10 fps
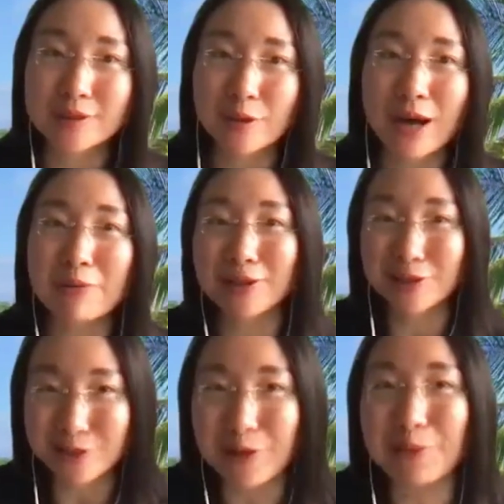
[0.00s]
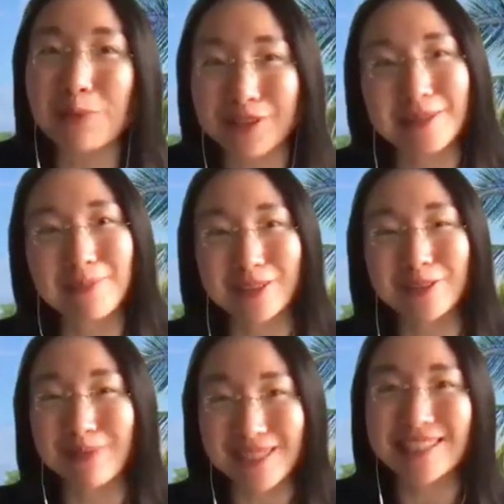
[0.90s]
So I want to know more about your
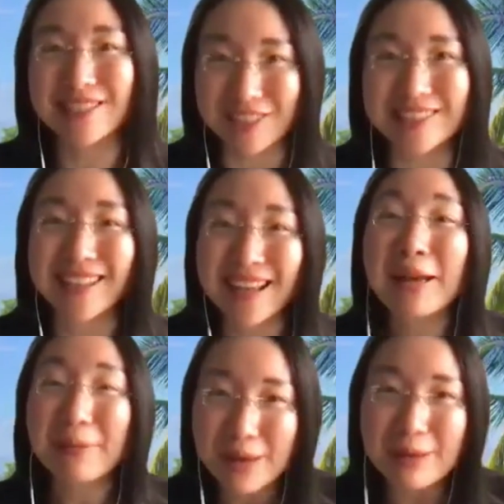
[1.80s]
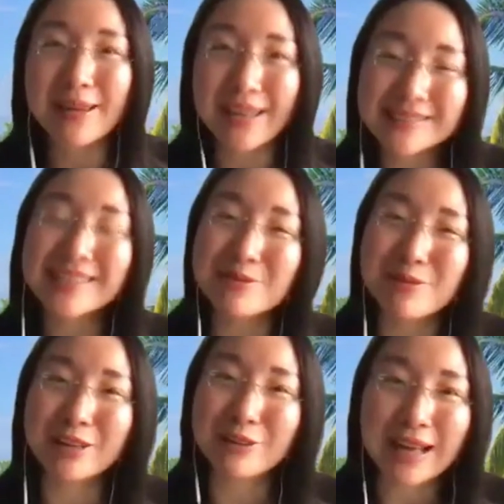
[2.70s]
position. Maybe in this
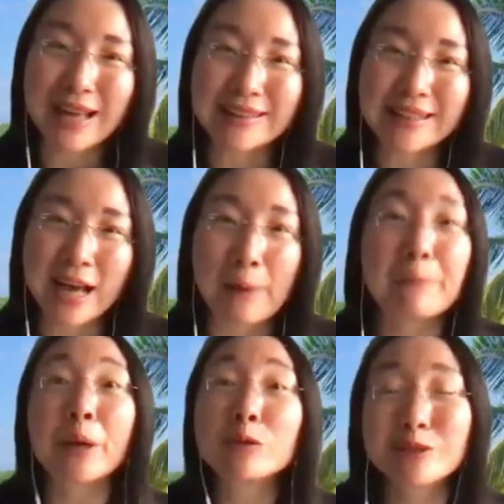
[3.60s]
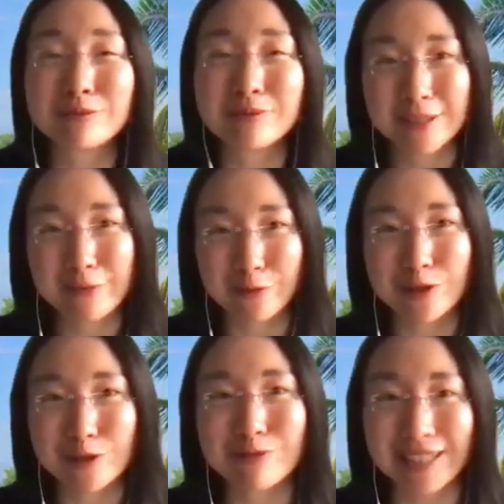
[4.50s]
way you can build the
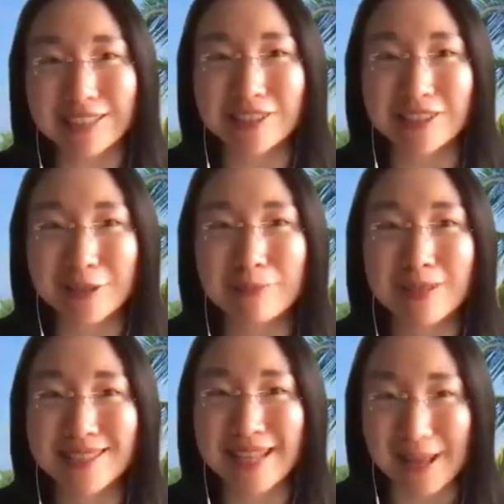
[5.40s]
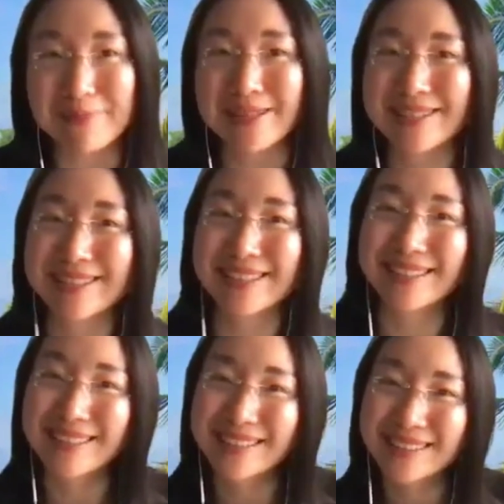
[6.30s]
first relationship step.
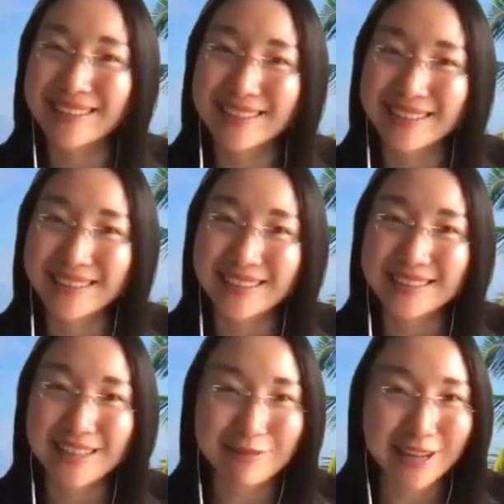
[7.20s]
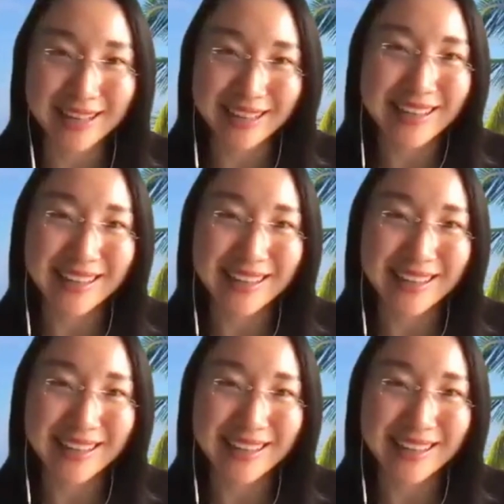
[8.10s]
Is that right?